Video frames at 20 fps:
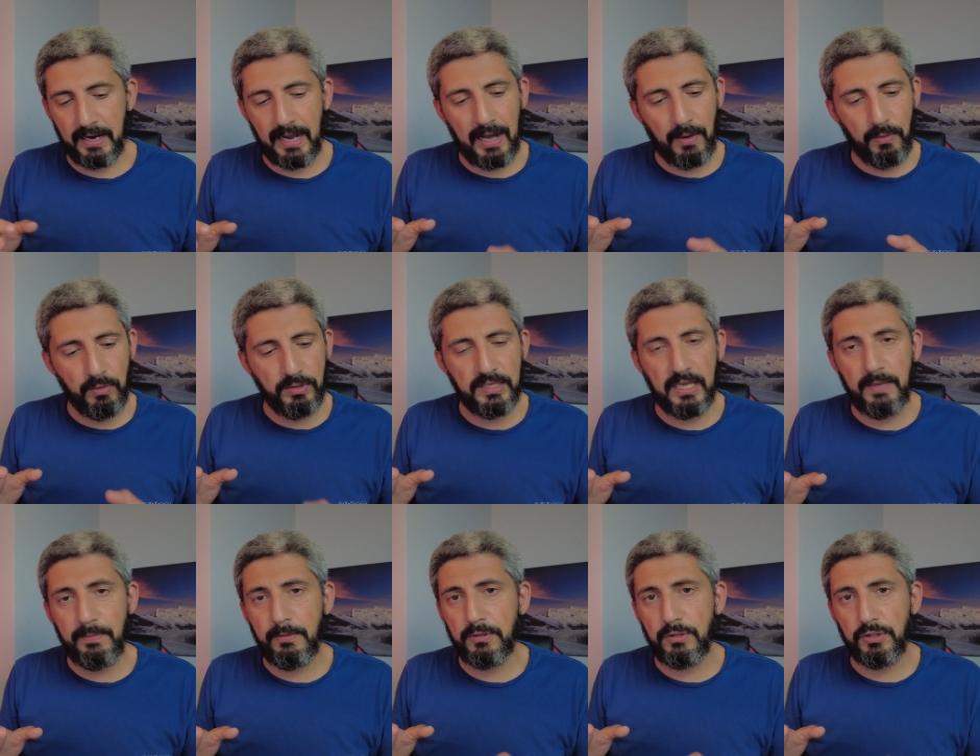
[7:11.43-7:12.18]
I was
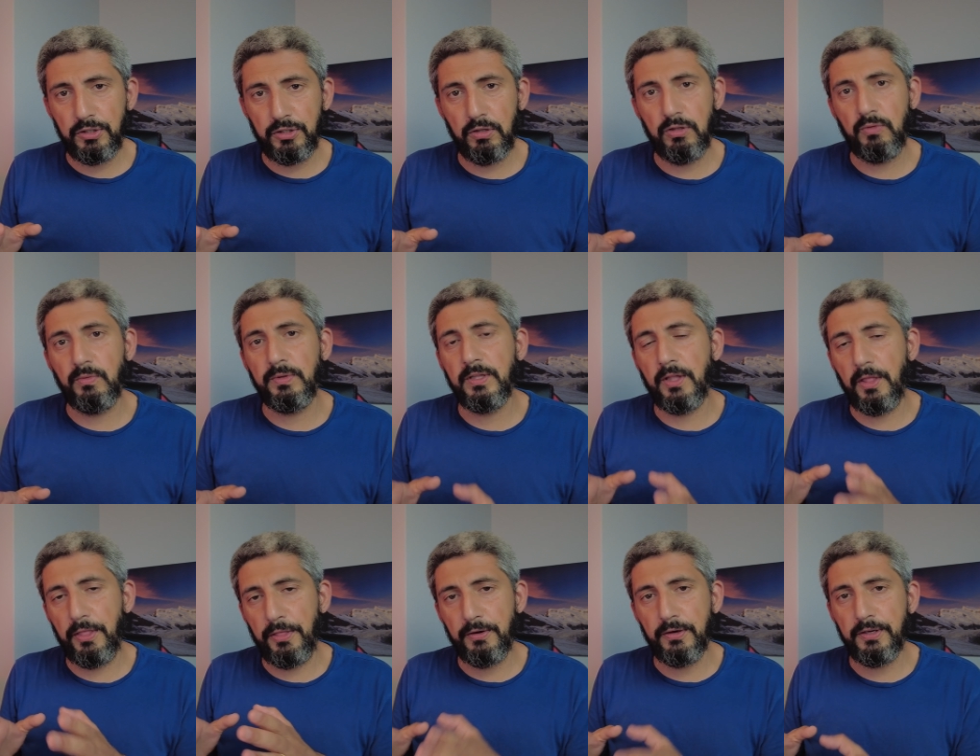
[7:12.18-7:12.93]
able to shoot with a
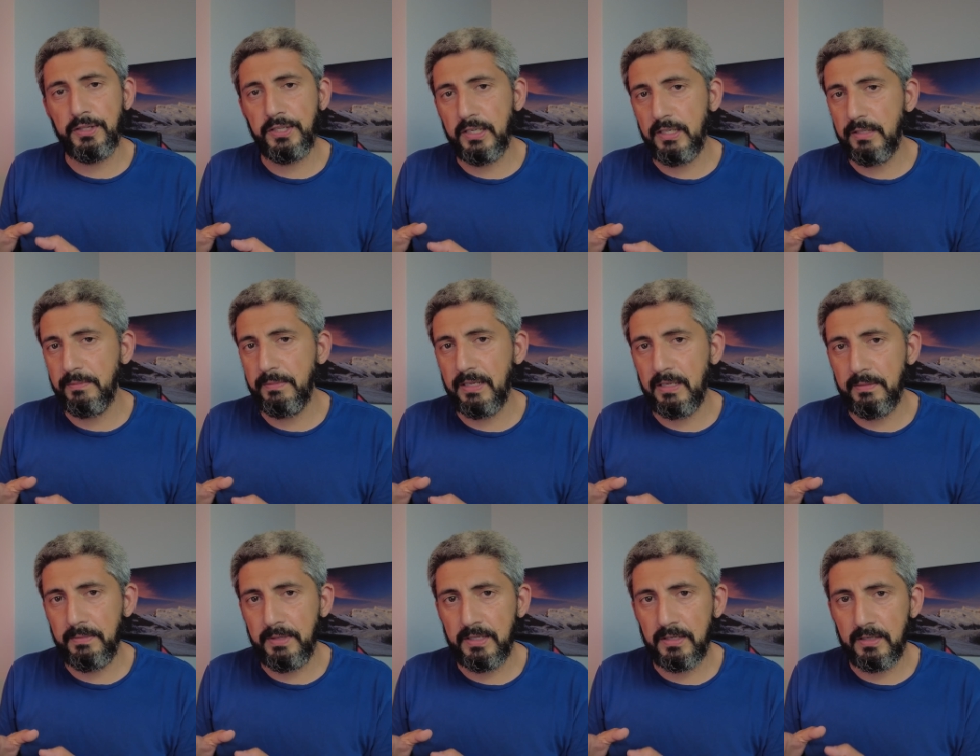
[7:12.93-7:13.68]

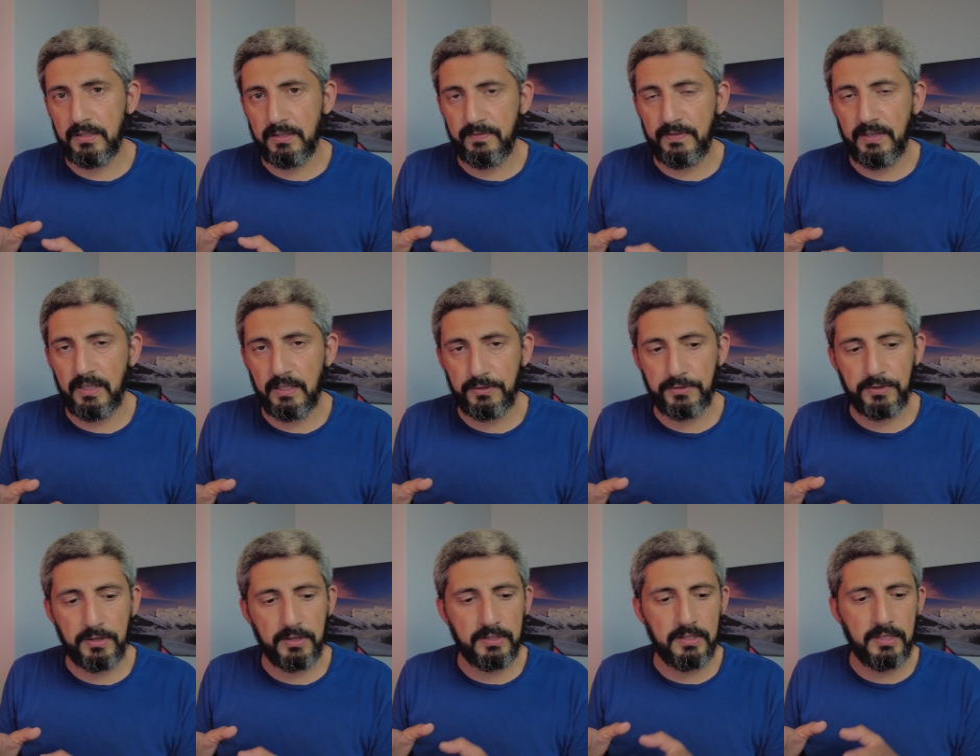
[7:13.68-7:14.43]
13mm
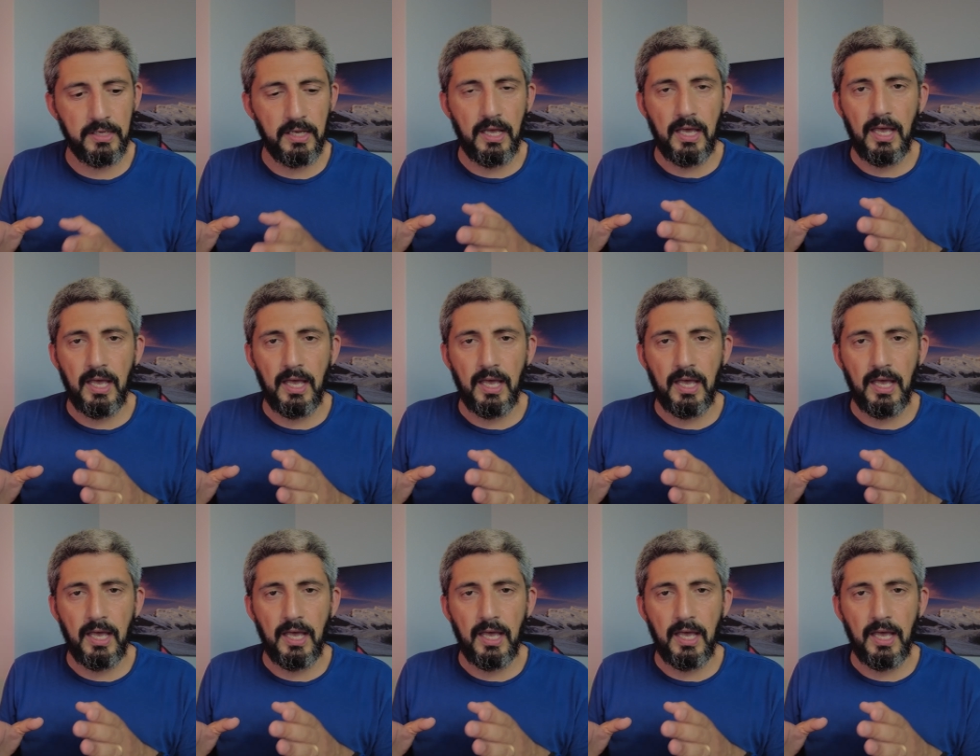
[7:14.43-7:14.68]
Viltrox.